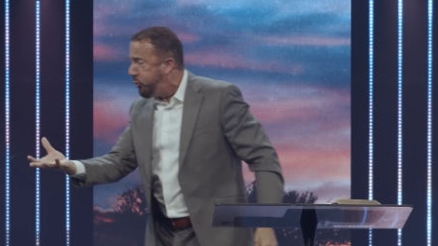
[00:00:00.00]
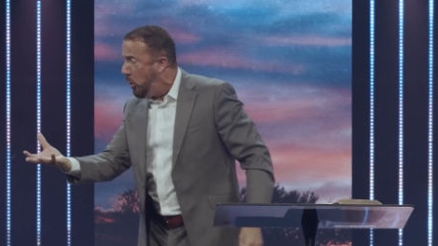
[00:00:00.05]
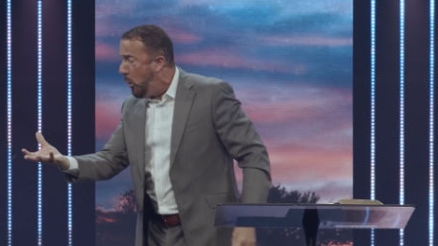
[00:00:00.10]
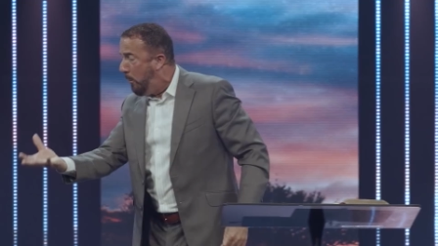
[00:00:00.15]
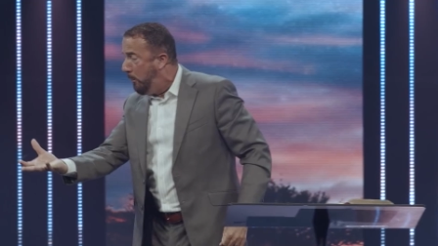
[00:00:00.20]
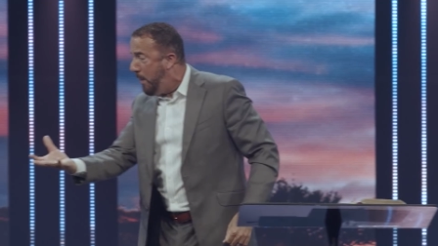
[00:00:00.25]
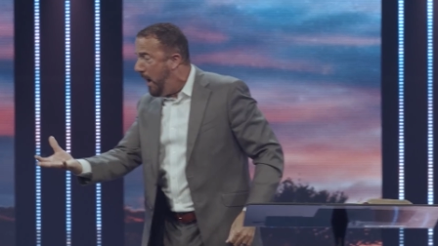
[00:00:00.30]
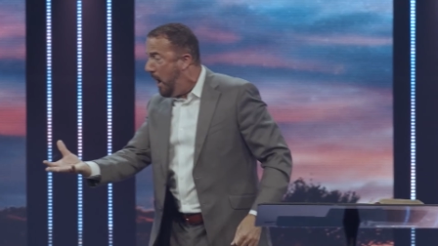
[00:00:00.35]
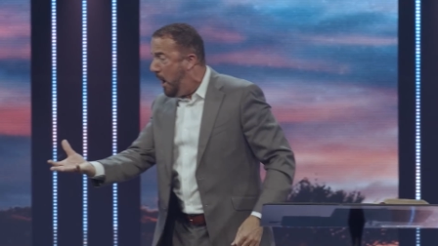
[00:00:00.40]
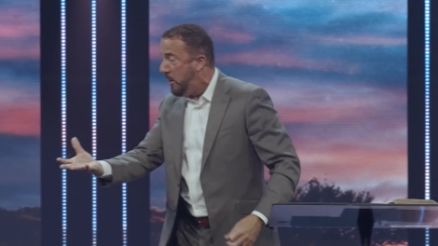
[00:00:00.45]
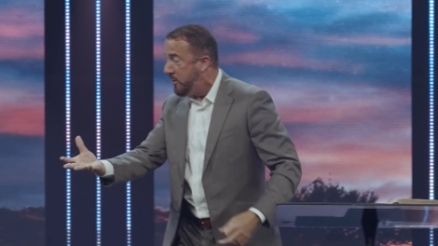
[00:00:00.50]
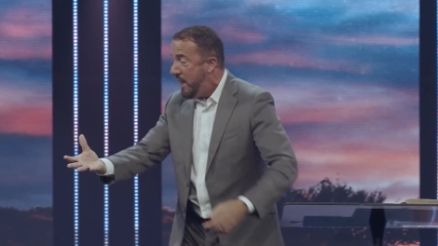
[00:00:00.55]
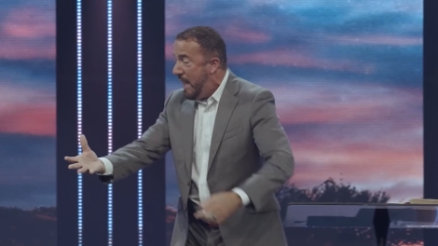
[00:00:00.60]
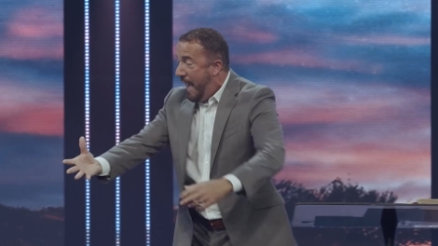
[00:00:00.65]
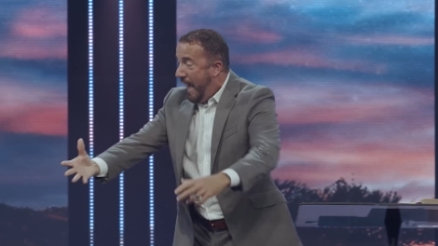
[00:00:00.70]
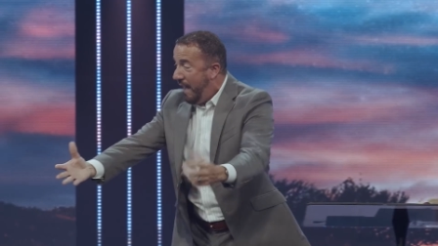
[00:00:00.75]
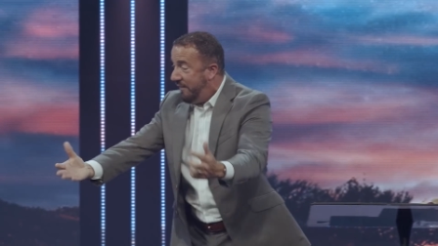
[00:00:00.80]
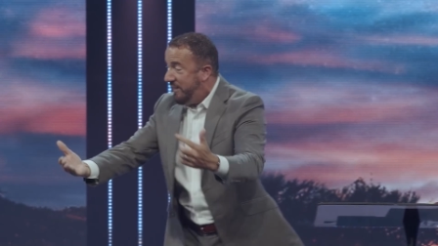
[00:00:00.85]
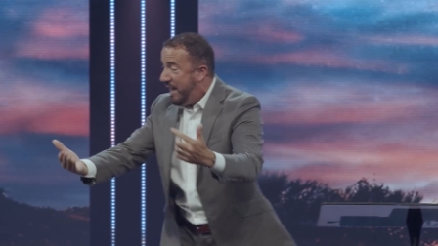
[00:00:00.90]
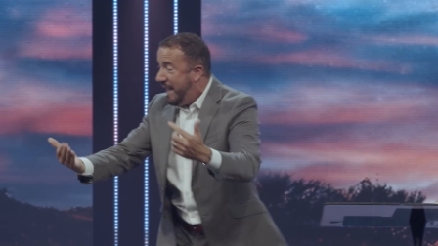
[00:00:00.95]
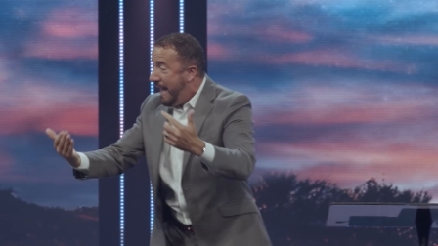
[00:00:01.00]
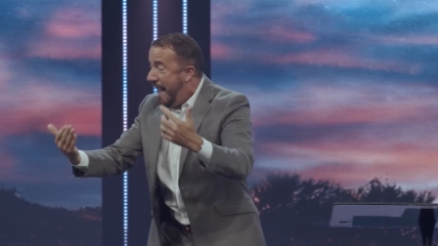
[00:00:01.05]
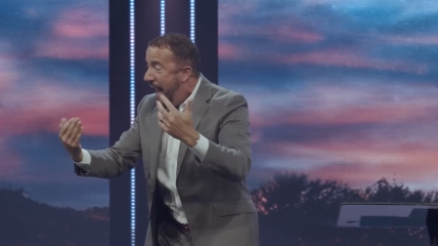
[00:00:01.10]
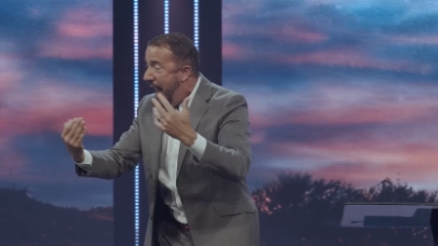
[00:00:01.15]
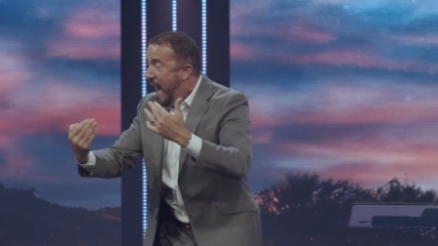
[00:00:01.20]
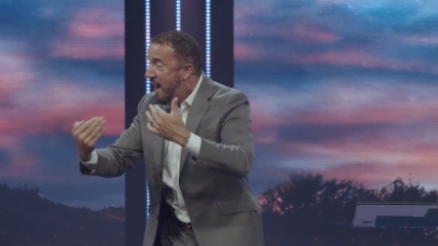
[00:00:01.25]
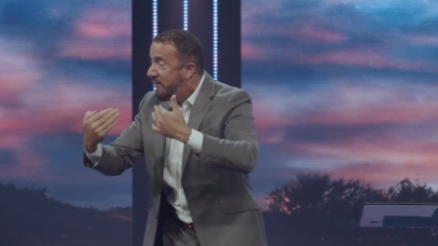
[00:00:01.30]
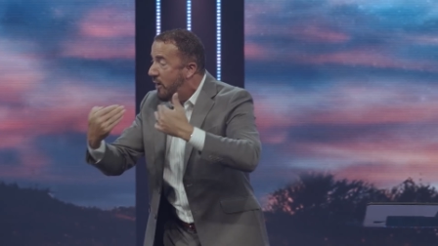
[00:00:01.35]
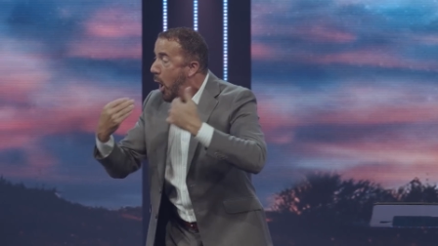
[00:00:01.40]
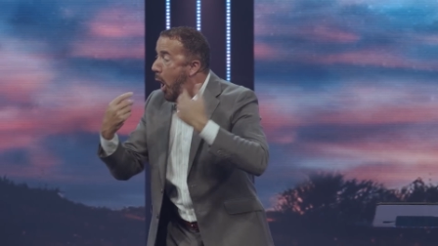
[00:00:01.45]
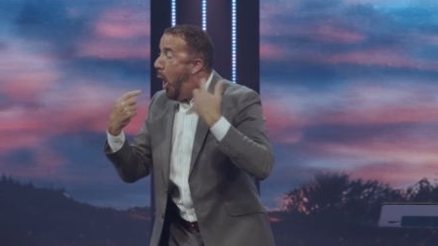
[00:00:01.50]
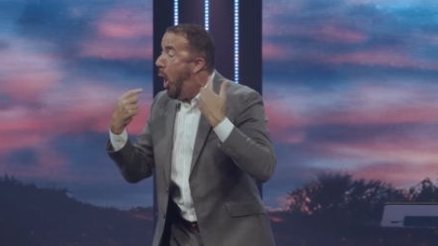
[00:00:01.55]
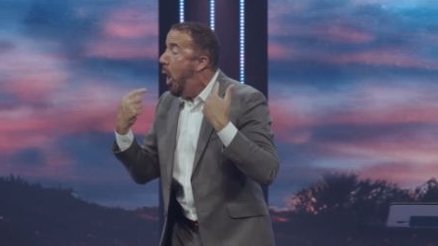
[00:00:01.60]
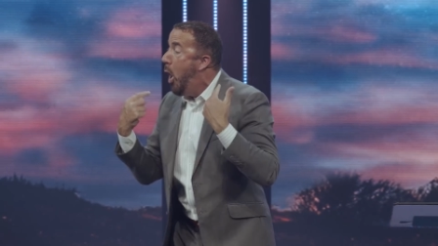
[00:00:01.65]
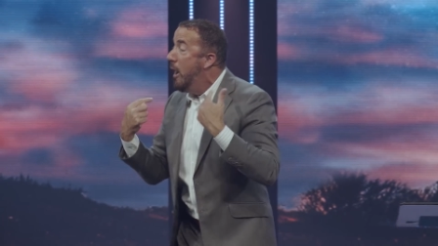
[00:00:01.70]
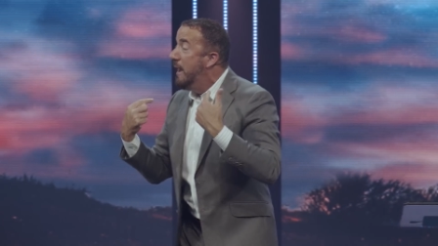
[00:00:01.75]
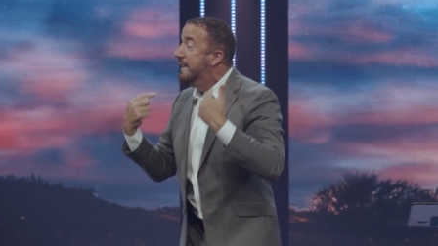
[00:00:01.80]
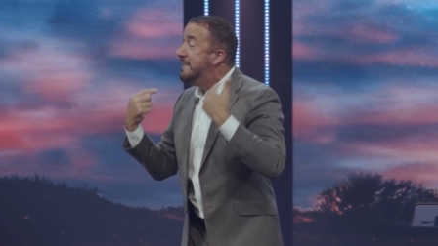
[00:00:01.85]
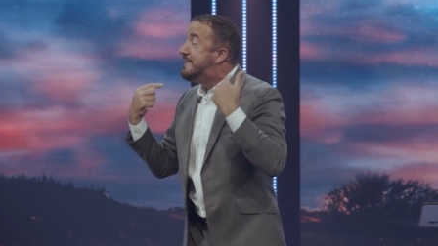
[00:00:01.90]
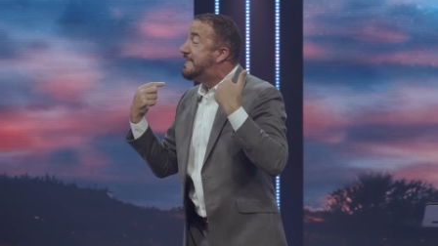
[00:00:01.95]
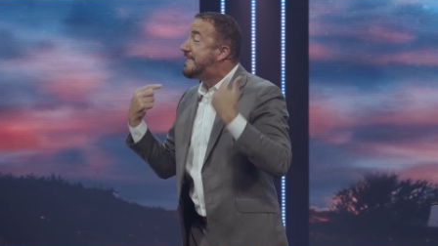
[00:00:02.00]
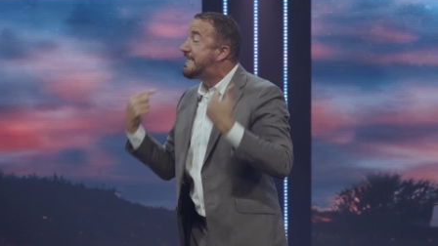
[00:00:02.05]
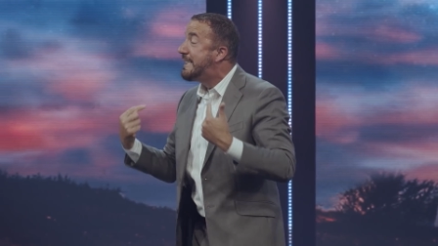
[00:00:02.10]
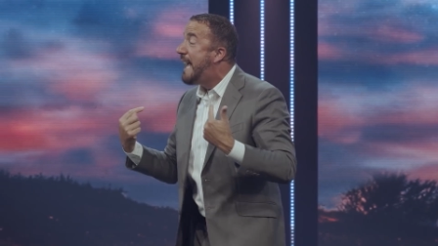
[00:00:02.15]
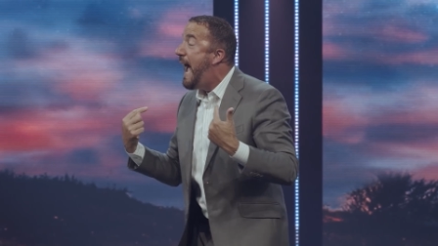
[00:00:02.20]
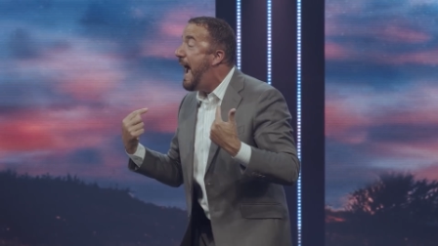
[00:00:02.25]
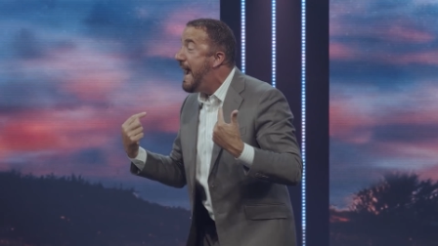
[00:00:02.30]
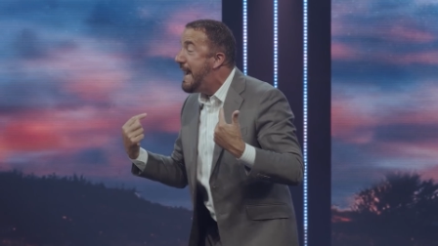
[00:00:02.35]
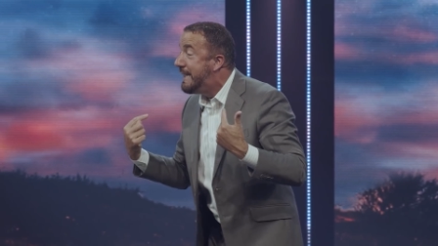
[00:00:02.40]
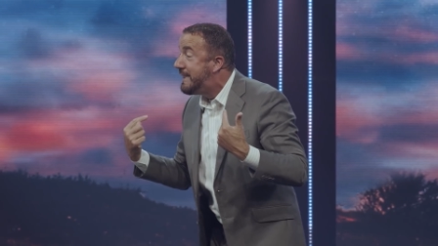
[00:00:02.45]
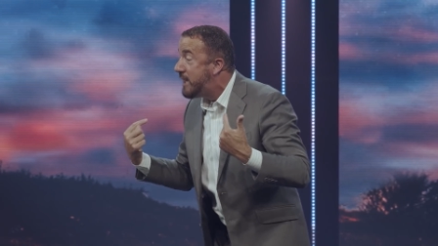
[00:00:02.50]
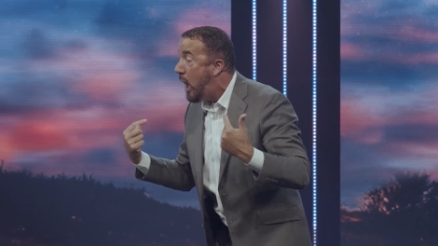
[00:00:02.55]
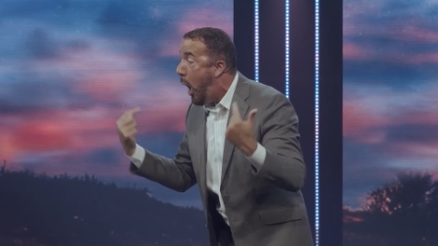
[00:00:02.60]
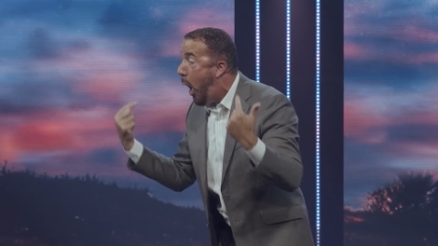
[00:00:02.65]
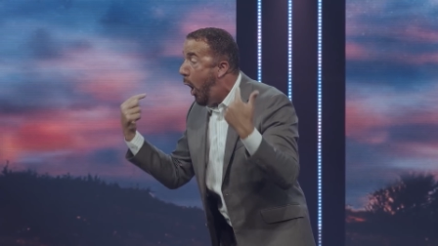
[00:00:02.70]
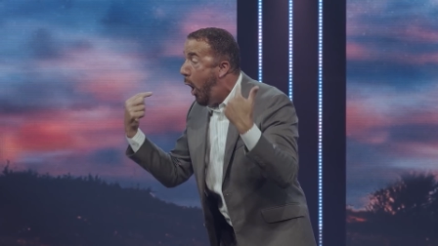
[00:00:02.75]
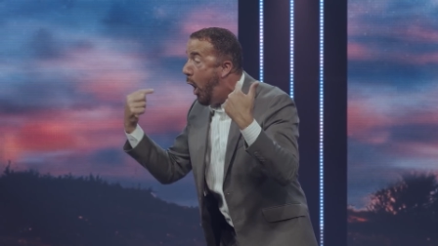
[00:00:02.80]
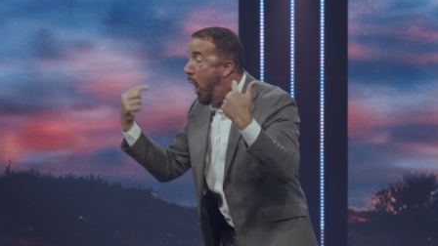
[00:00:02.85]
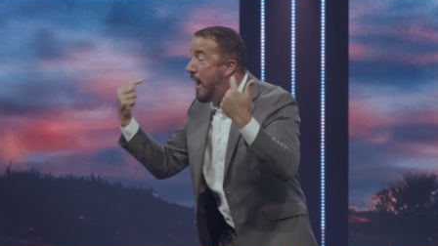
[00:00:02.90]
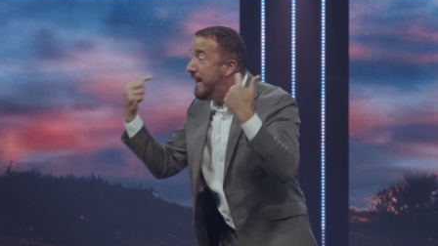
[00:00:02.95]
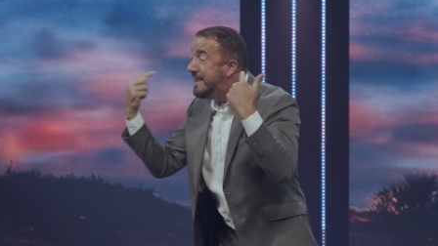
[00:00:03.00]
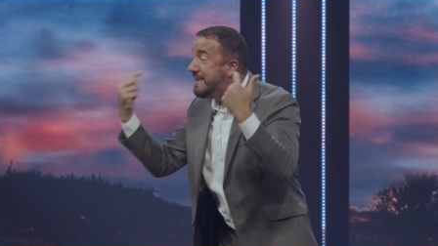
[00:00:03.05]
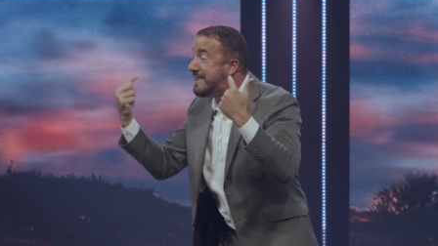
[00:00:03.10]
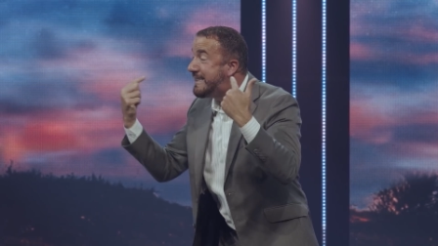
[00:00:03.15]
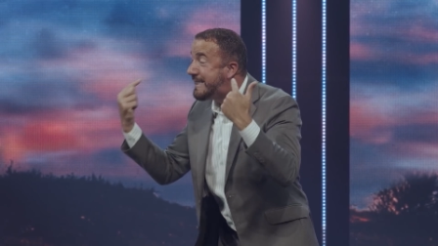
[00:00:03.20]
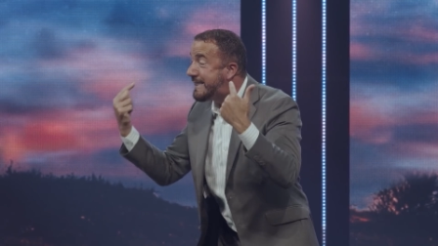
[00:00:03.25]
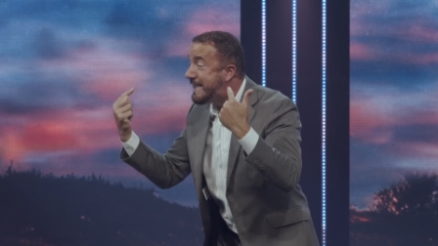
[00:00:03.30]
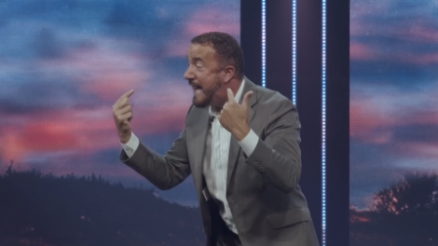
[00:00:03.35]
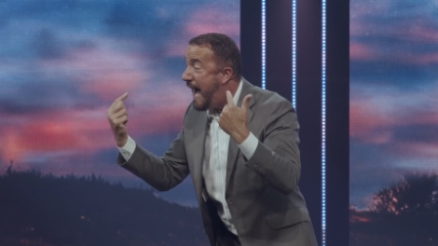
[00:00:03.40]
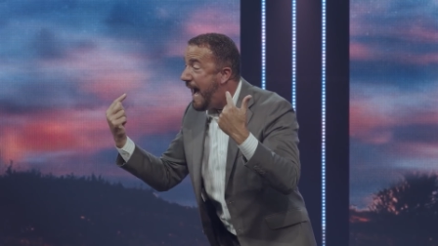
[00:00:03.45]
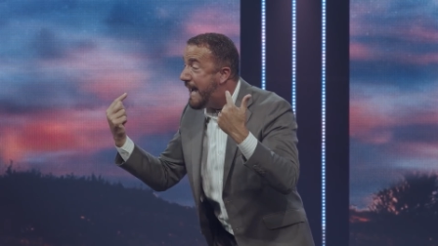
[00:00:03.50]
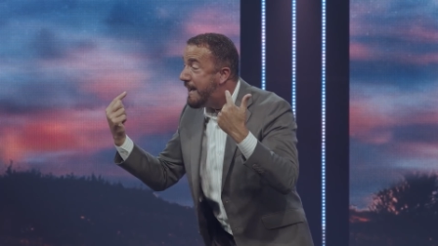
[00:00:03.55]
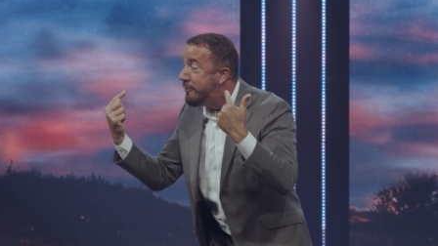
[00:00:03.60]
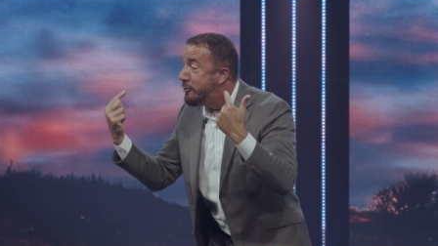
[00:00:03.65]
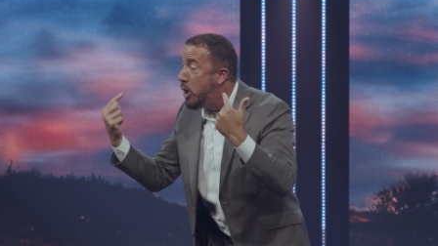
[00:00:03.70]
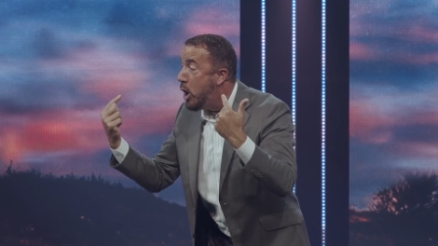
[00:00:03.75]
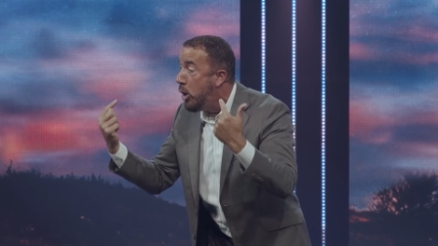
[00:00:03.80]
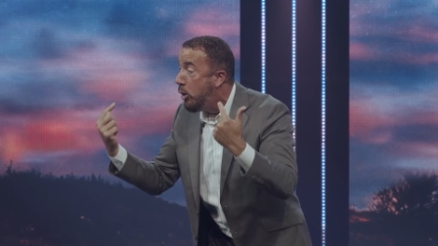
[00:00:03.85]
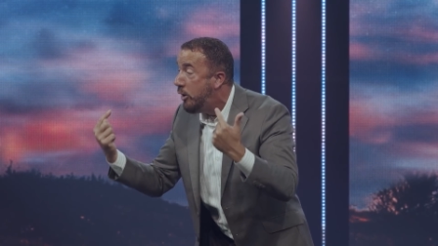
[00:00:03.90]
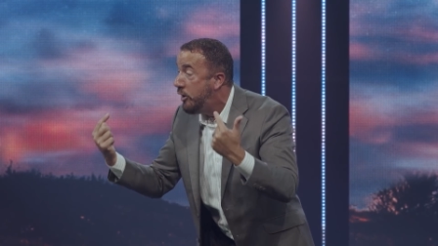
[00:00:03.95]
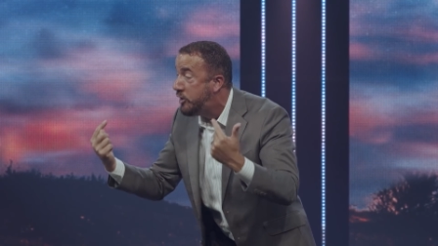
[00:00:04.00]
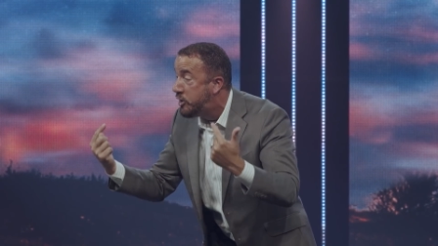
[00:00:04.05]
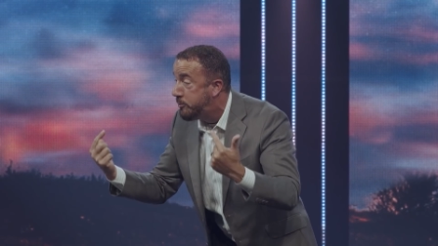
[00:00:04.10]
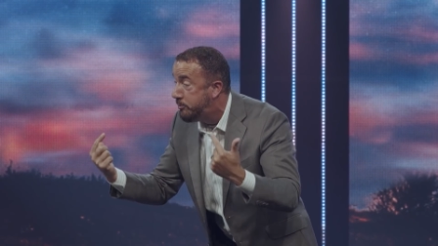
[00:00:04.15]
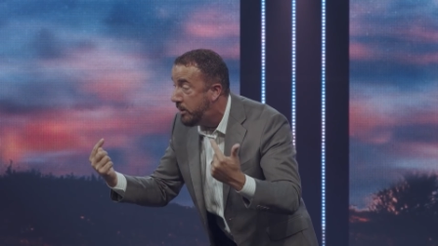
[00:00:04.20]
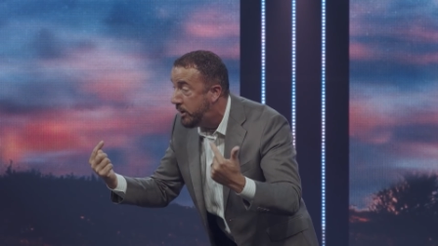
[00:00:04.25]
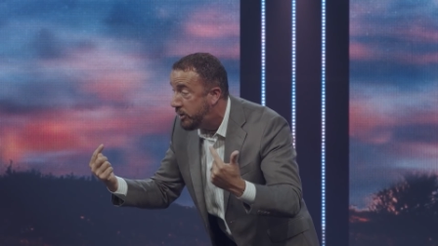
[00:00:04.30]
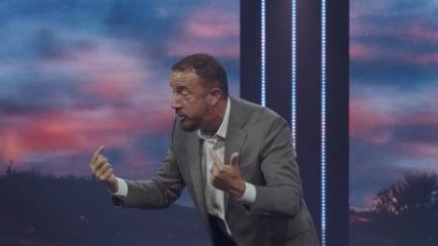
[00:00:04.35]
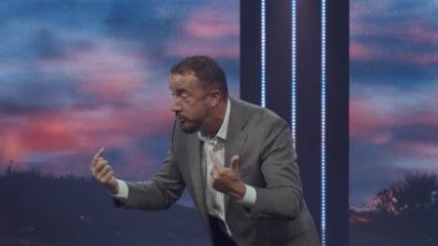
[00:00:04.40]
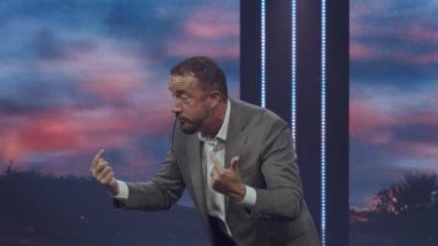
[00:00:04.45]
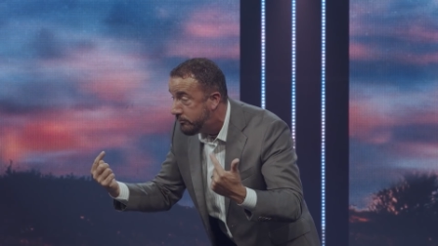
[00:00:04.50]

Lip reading: through birth and then have on-site nourishment.